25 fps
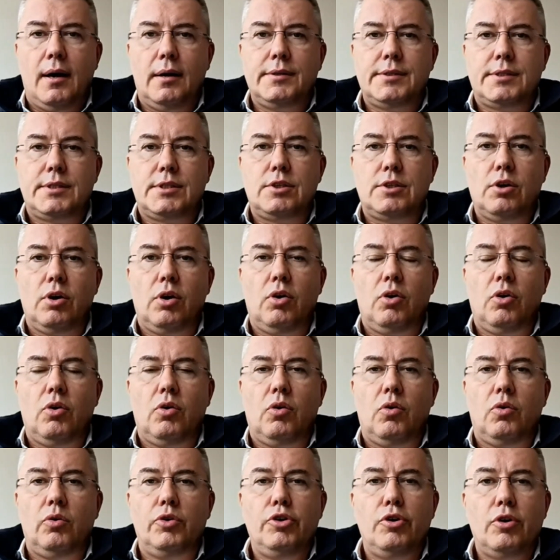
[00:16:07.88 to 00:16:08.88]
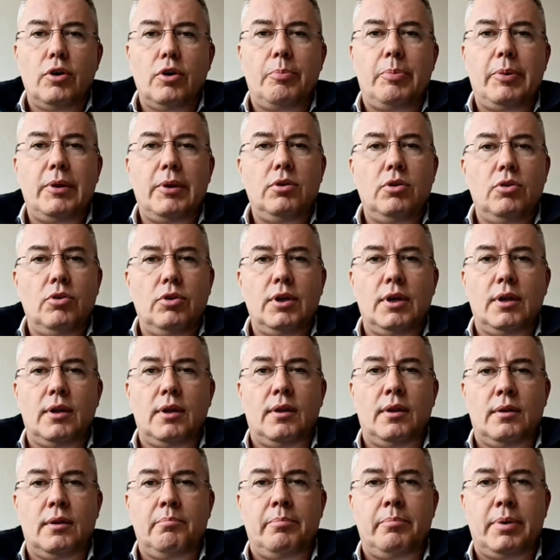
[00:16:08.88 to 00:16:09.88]
So European Union
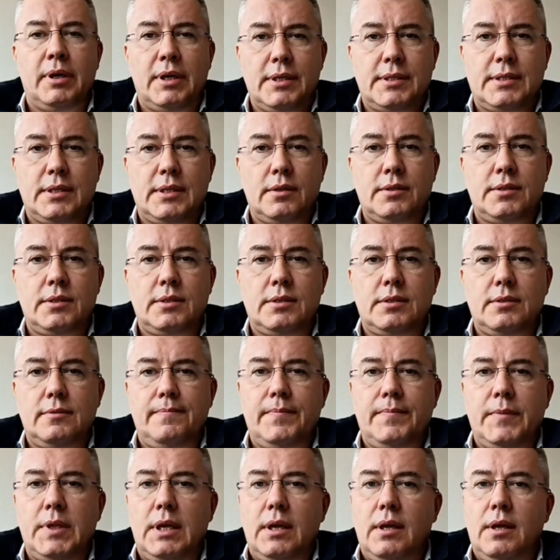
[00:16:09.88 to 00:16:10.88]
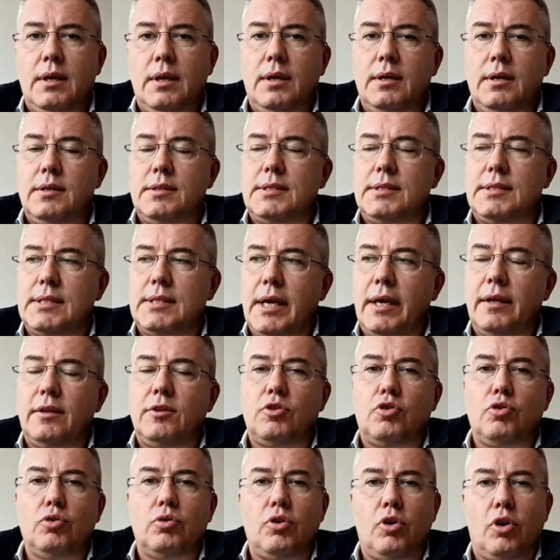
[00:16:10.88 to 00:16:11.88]
and Brussels
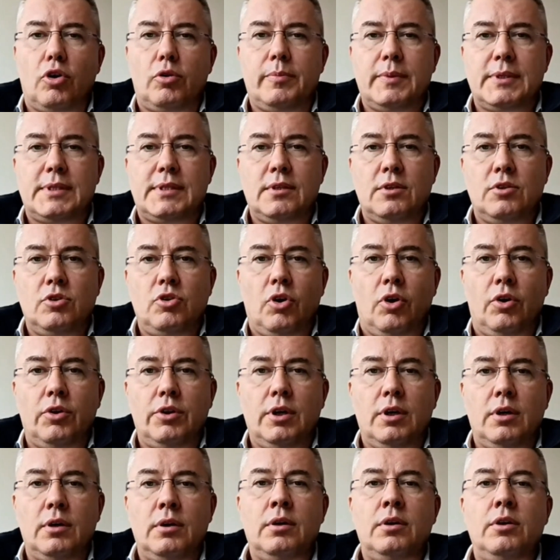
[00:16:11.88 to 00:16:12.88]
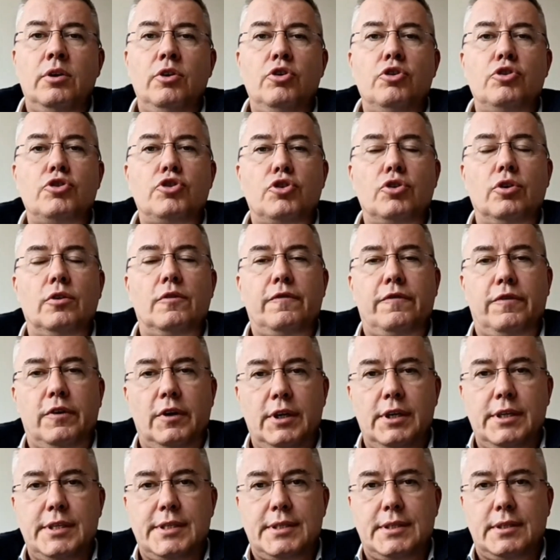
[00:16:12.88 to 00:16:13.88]
said to North Macedonia, you should
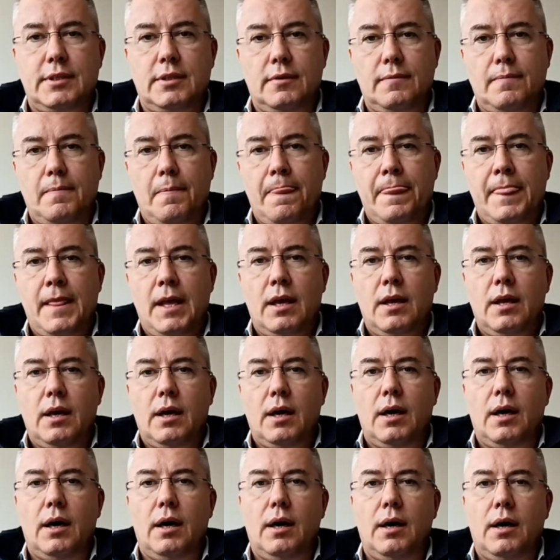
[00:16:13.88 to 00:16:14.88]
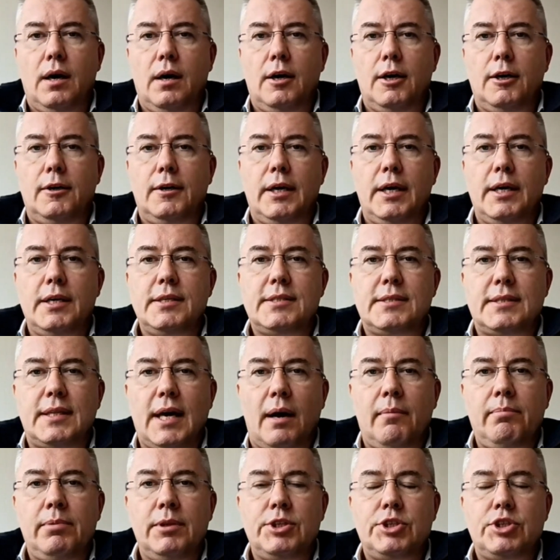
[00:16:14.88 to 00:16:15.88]
first
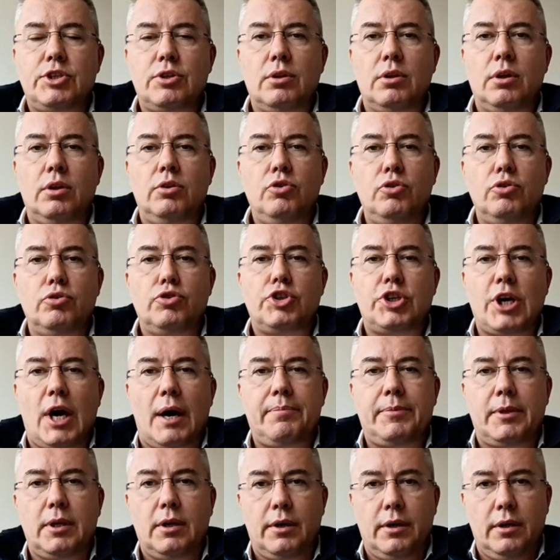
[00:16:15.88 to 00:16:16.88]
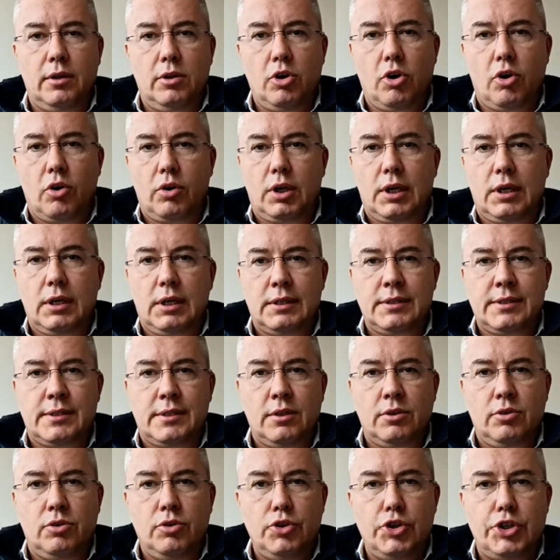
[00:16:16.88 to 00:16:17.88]
establish the new chapter in your
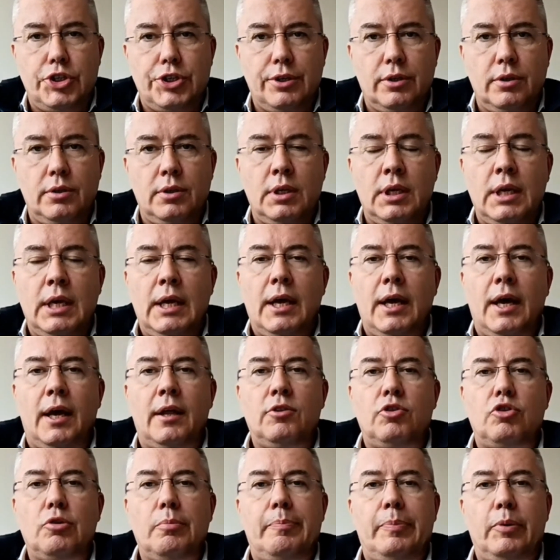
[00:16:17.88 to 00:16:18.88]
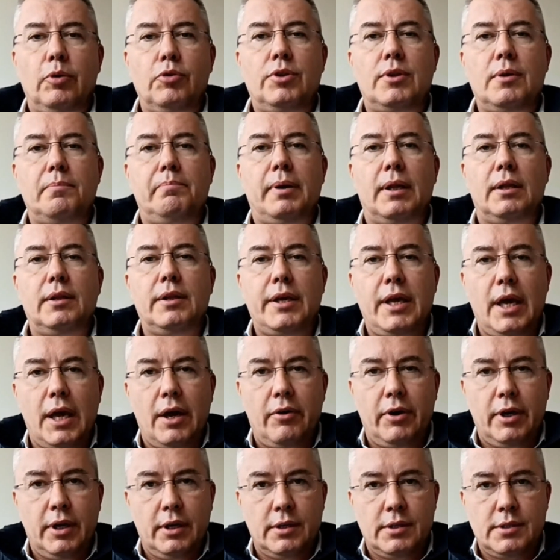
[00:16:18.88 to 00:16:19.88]
constitution and to put the
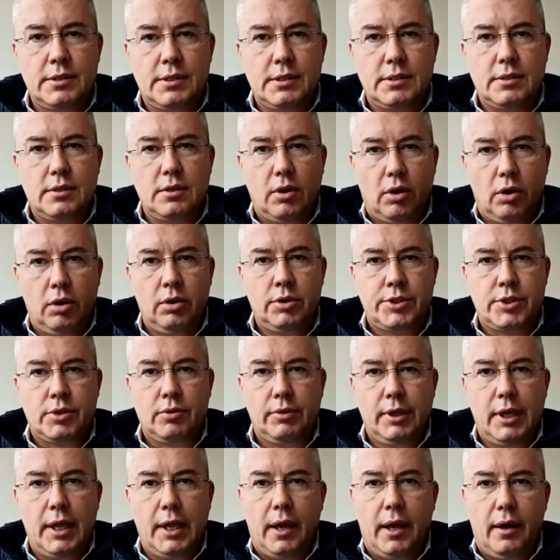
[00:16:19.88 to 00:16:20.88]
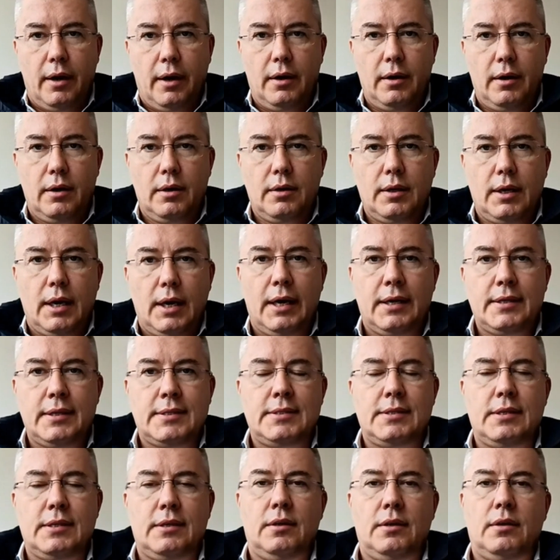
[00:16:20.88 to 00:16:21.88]
Bulgarians also there,
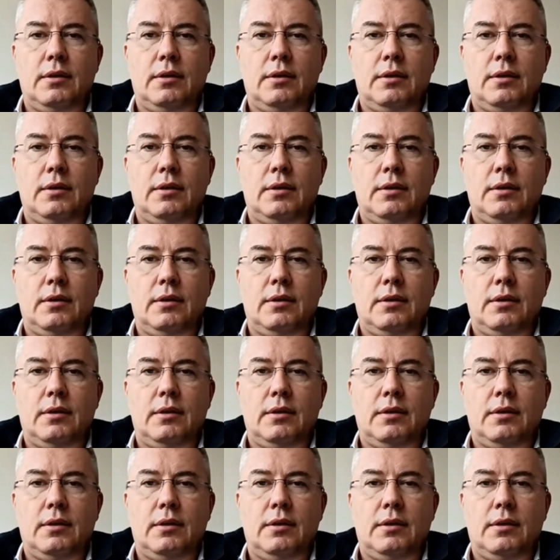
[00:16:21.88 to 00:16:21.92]
as